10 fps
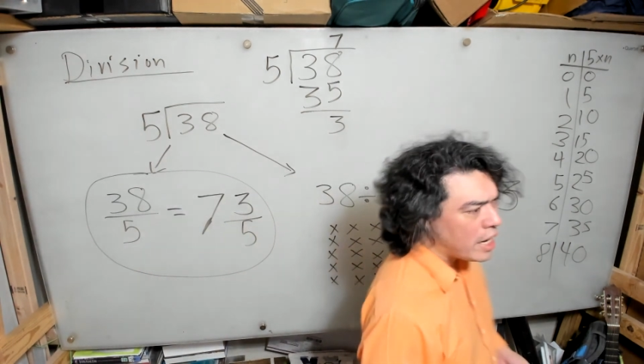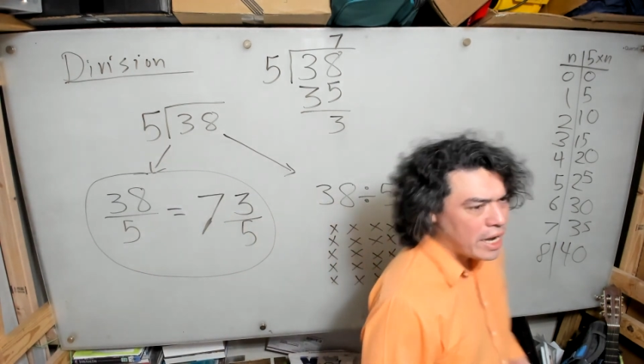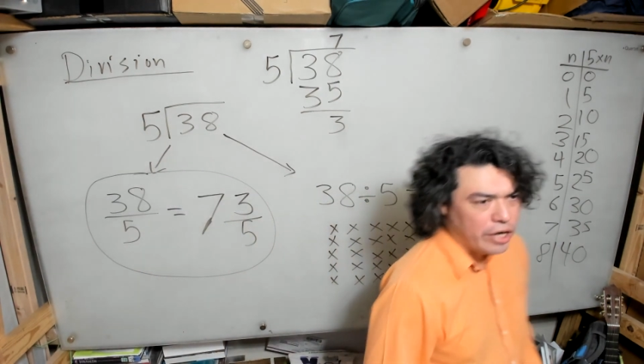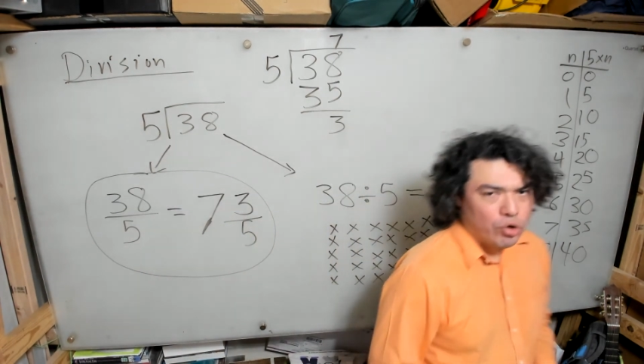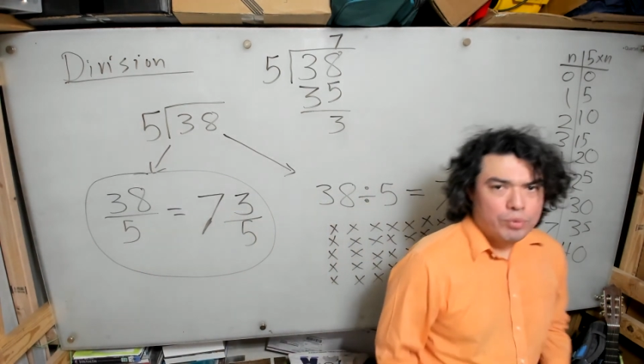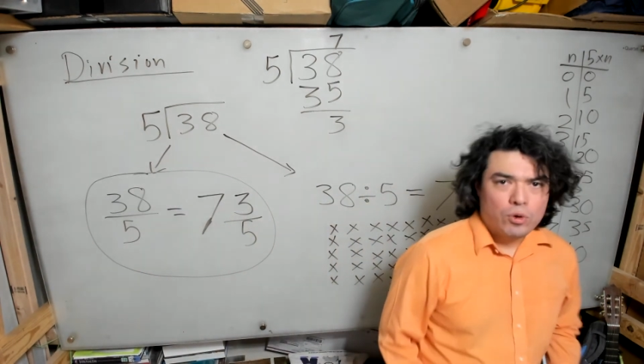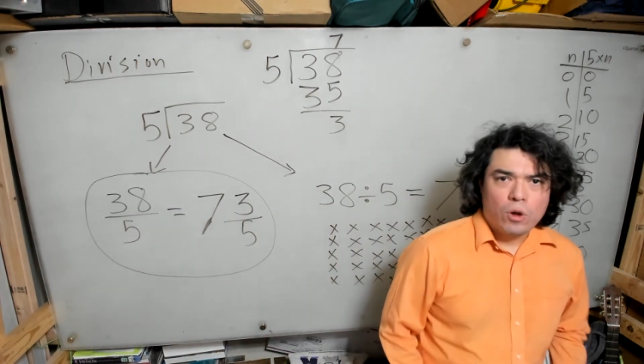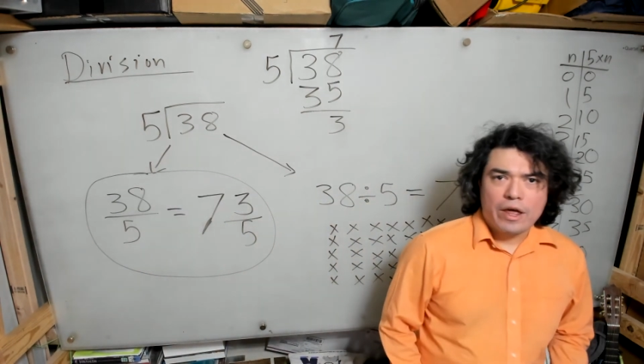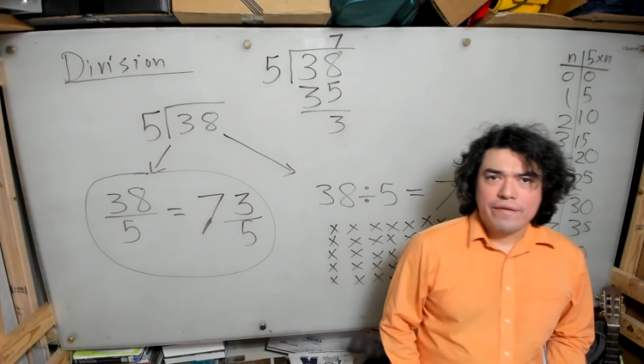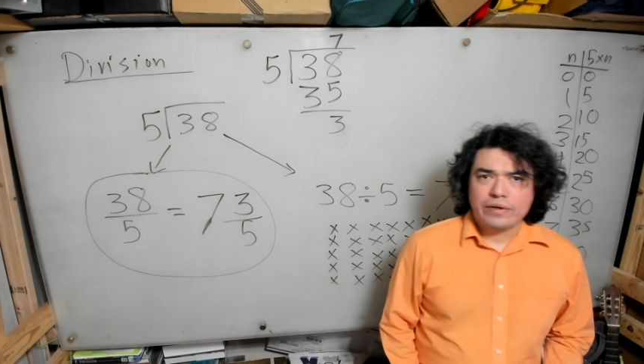I hope you
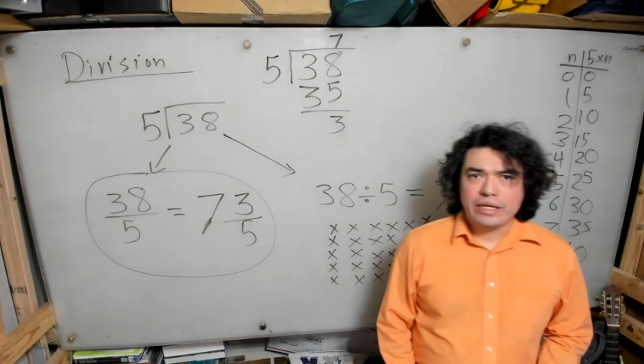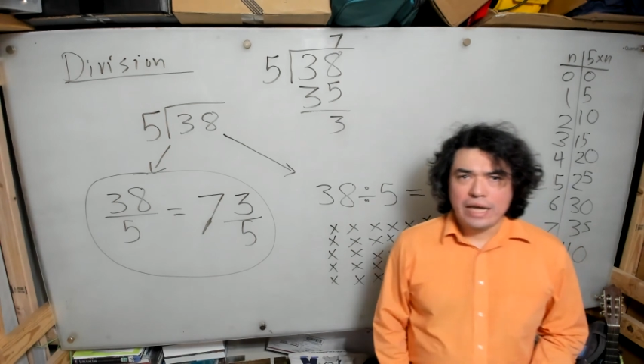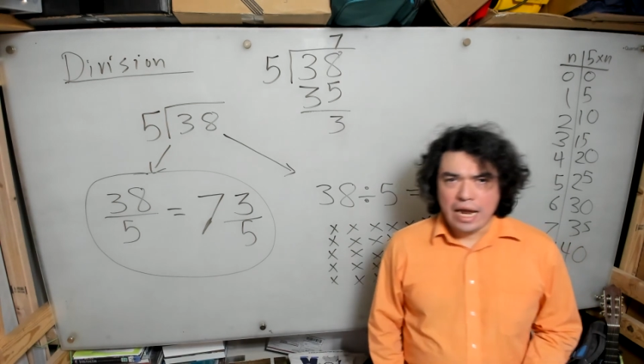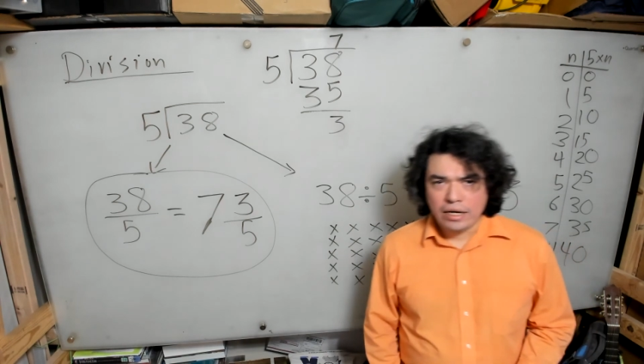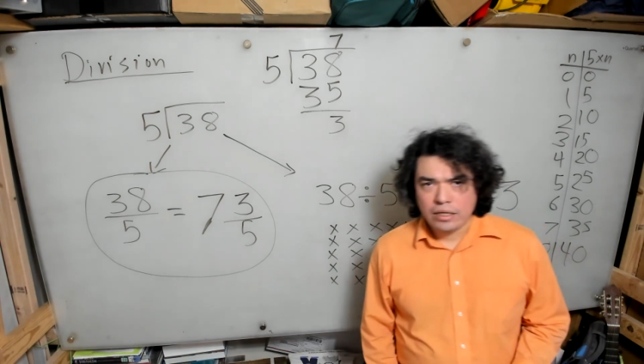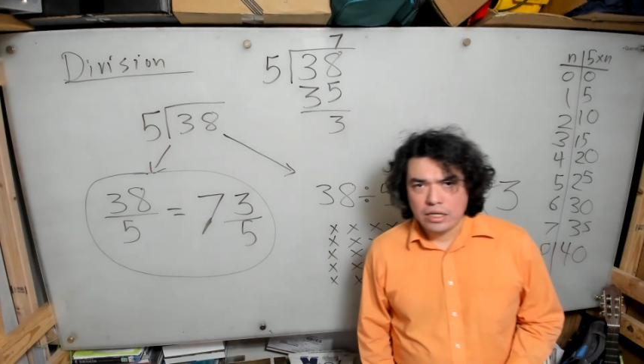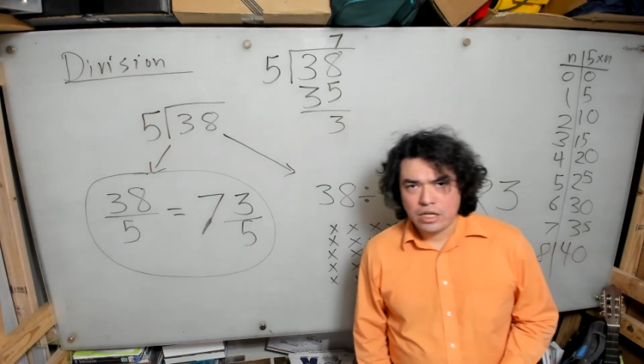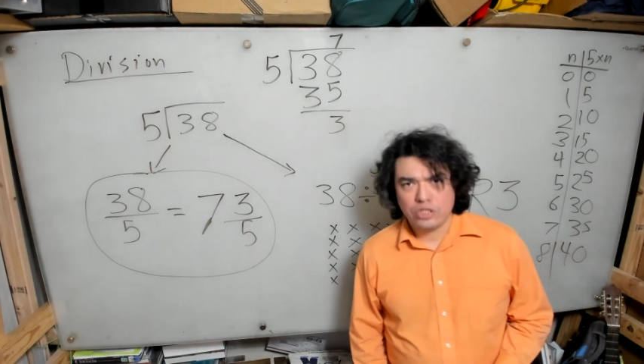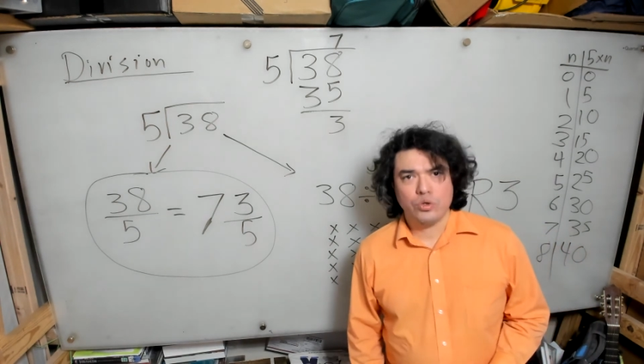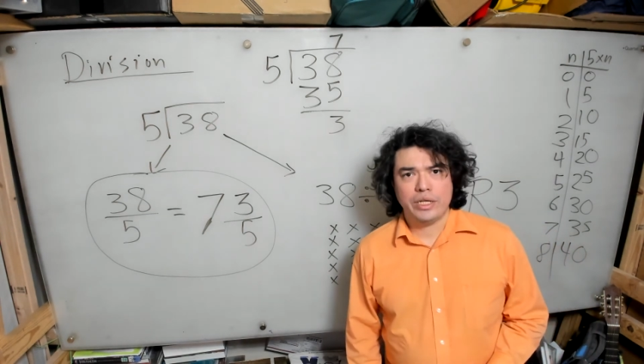all have again
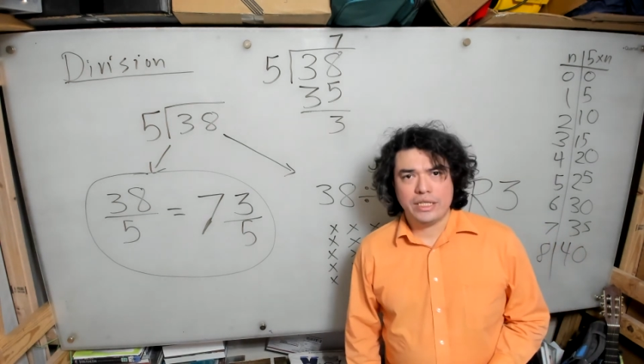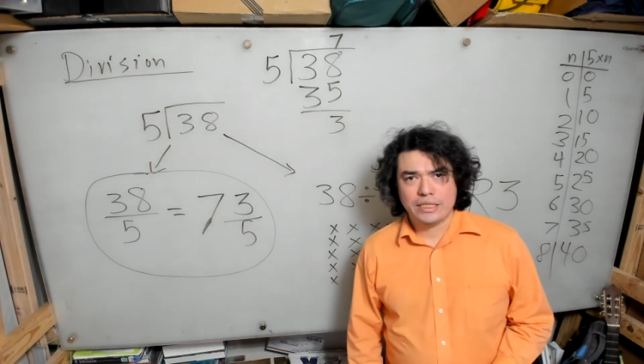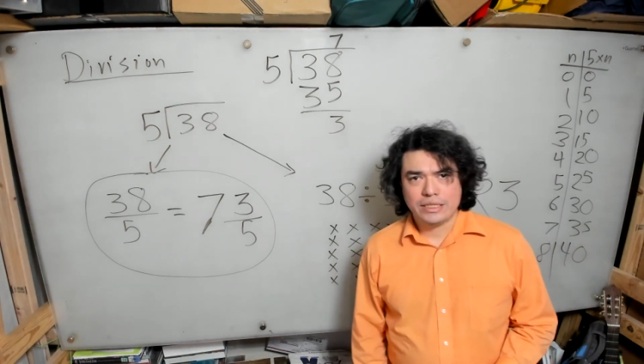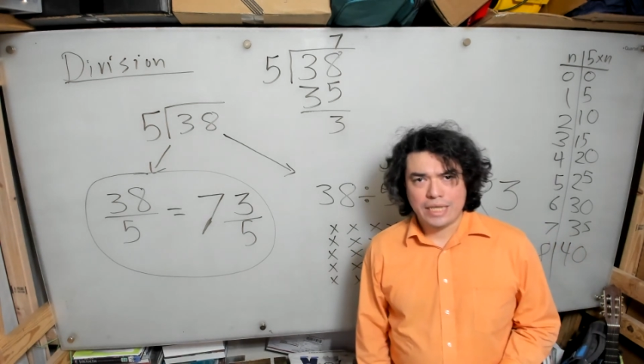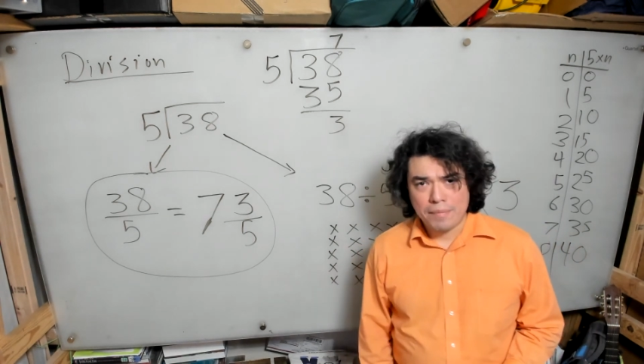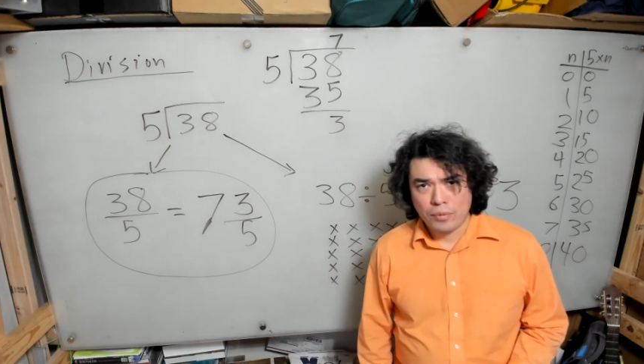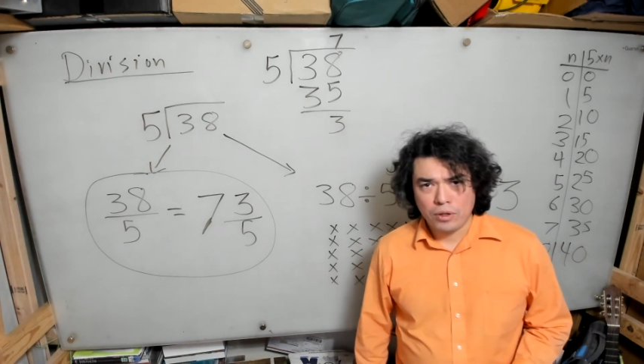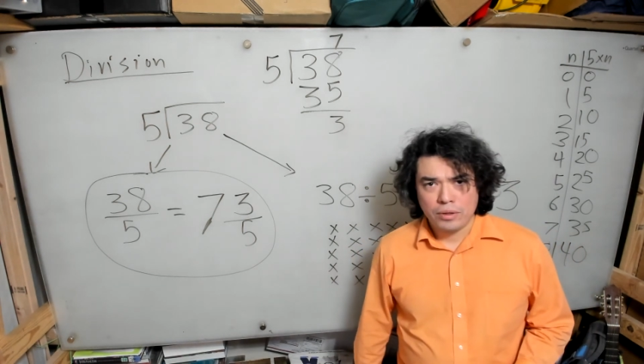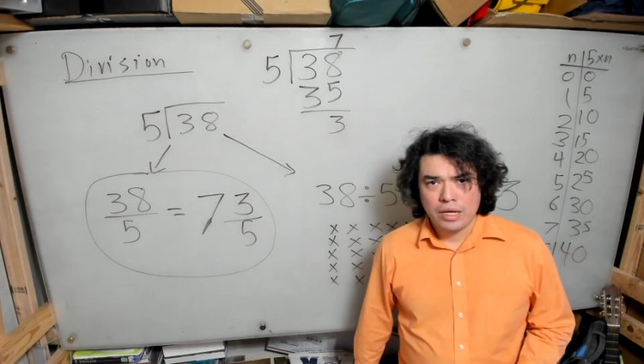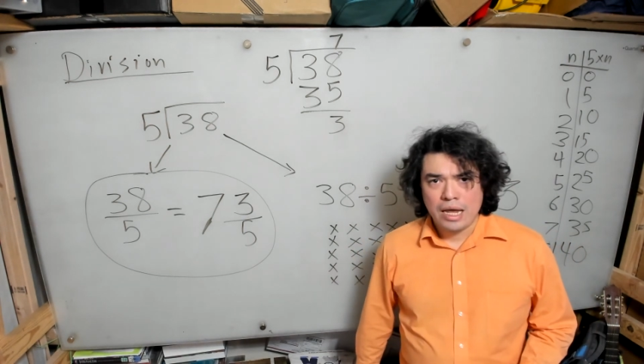enjoyed this example,